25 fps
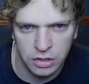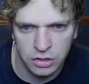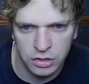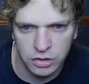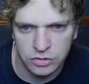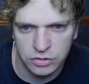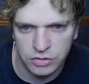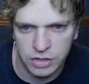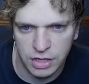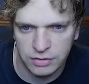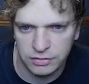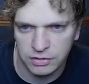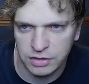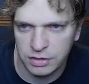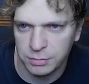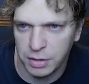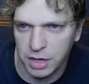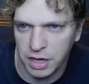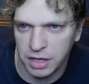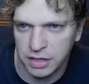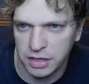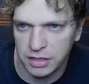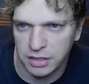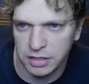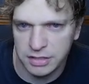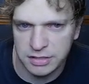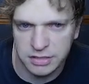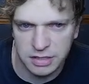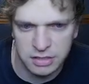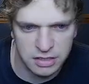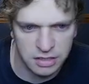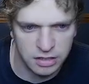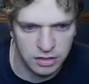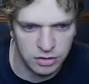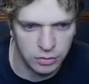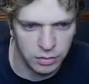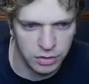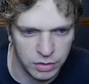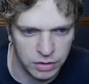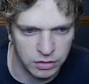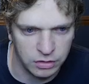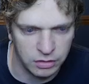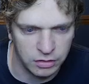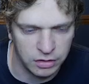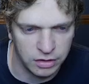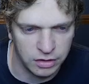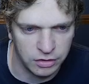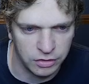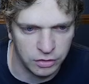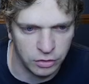Traveling Botanist. Let's take a quick
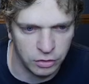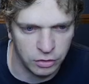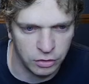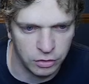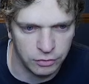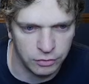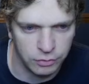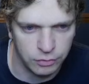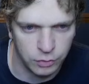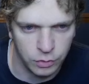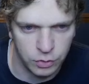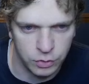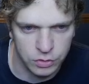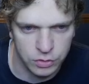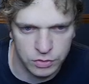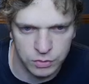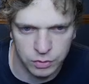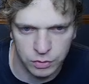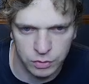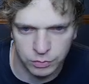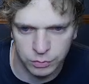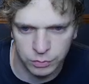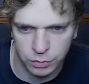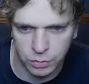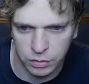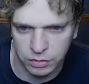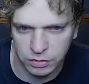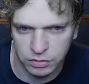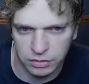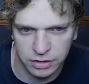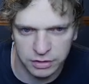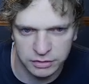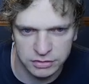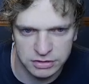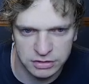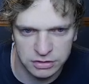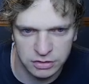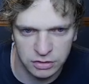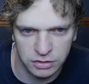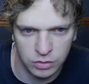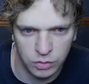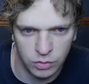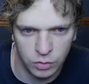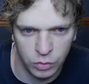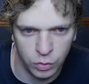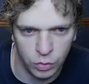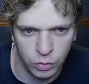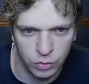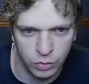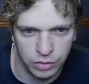at our curve. Or Swiftwater Cliffs, or
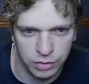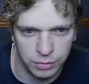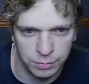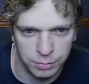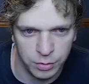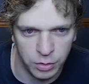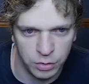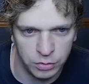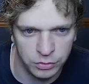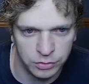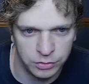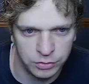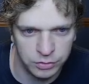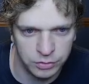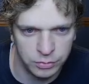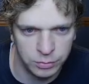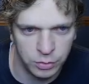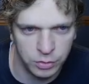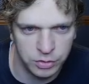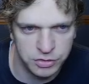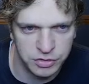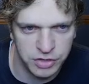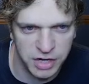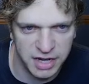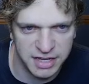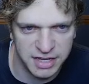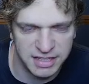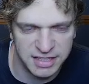the Balderborn Dragon.